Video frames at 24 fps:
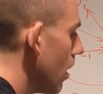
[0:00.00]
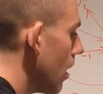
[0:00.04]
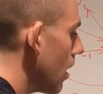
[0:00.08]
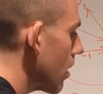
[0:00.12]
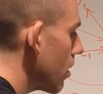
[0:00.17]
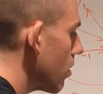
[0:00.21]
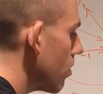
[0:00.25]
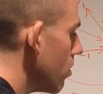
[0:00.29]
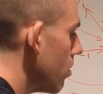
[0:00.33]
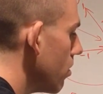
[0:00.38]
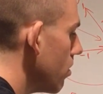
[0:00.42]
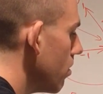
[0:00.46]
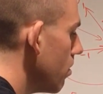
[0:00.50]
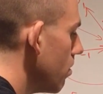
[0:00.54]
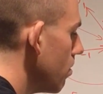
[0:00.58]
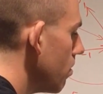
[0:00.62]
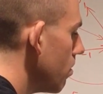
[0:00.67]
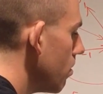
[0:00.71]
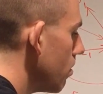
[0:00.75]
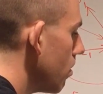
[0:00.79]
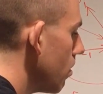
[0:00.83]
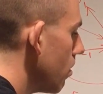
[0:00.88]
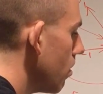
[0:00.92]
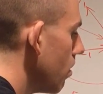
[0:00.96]
x2,
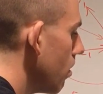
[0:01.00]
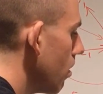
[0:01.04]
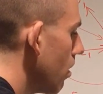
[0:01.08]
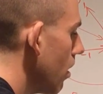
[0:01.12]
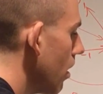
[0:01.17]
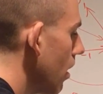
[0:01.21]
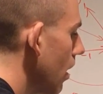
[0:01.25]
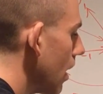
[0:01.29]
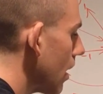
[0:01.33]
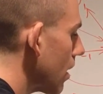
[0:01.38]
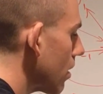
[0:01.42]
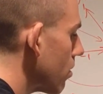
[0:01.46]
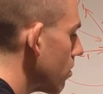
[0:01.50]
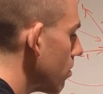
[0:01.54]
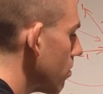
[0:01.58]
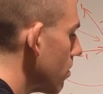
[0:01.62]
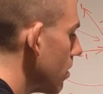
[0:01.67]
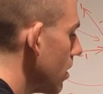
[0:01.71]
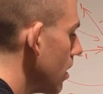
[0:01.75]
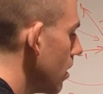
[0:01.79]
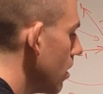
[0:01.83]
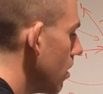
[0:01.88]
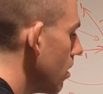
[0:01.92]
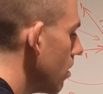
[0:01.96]

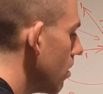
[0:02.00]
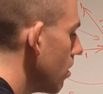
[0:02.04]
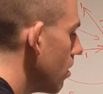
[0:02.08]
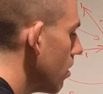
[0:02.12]
x3,